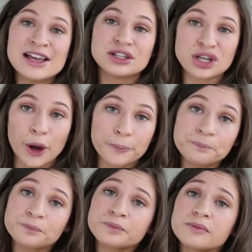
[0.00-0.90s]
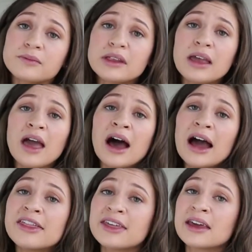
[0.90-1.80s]
So
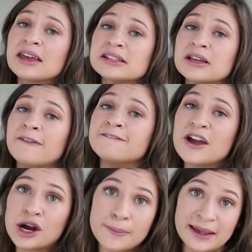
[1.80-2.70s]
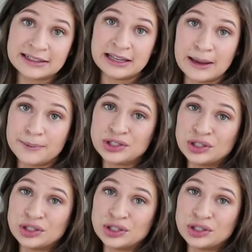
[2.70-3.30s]
I think it's a very big tip